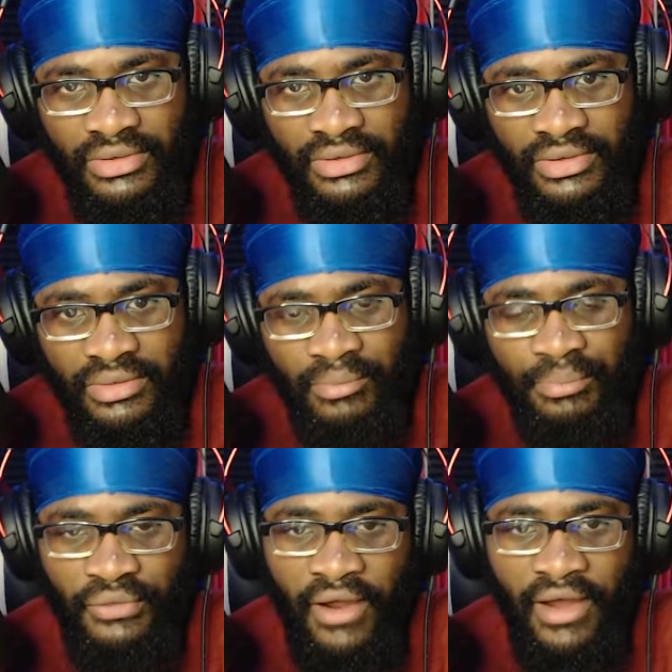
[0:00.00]

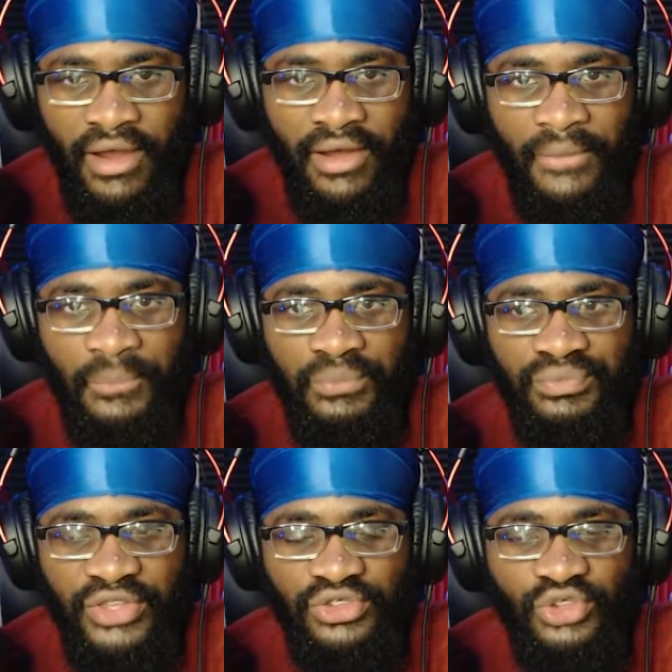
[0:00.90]
Bruh,
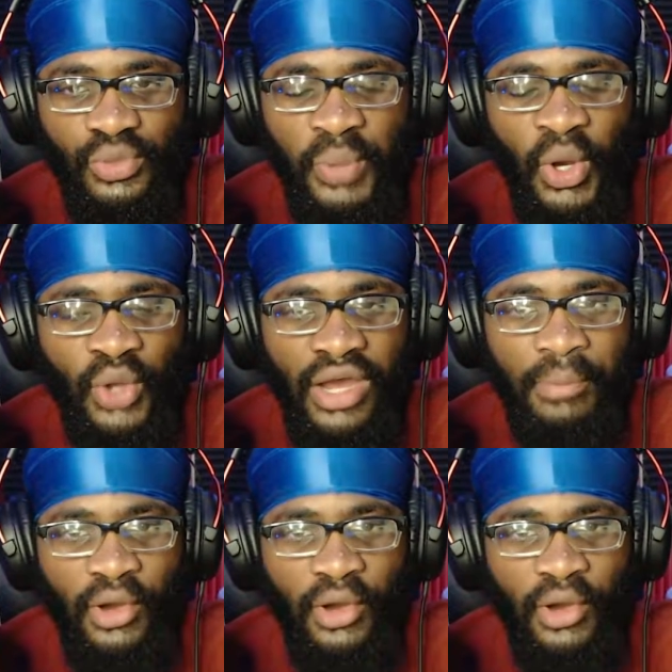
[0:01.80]
this dude pulled up on